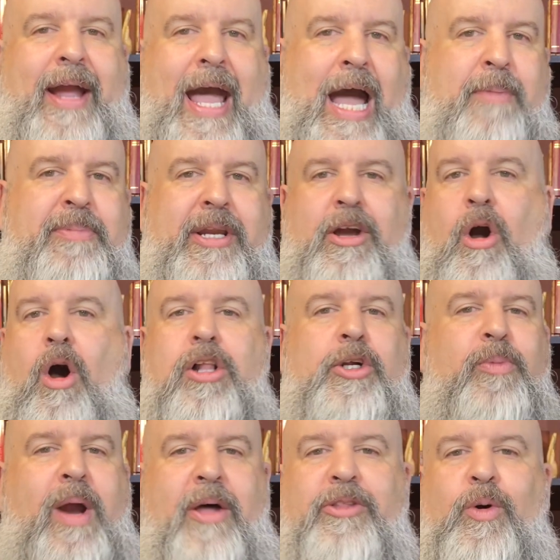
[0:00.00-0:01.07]
happening all
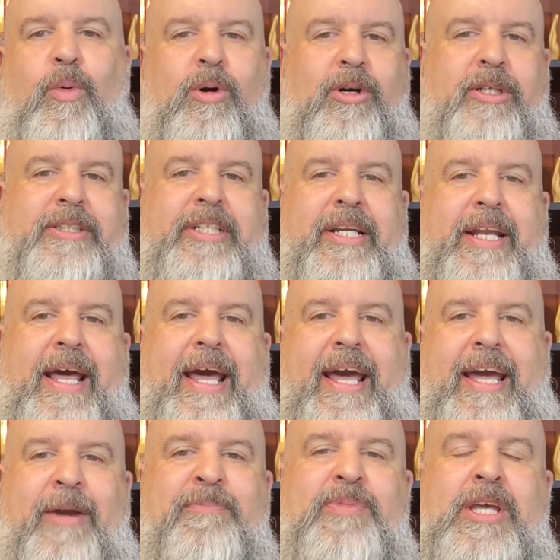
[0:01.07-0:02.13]
around the world
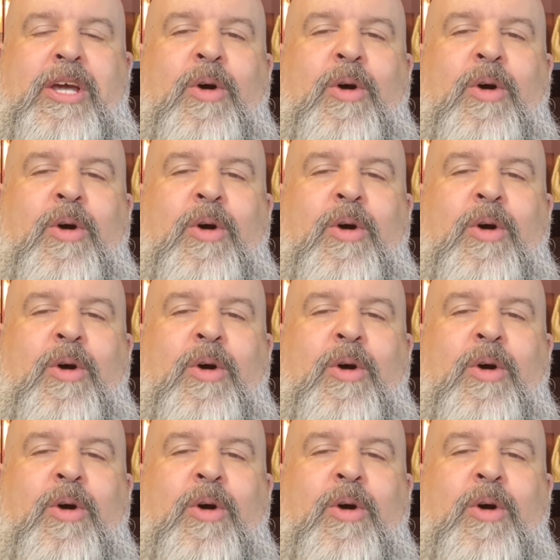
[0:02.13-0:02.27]
today,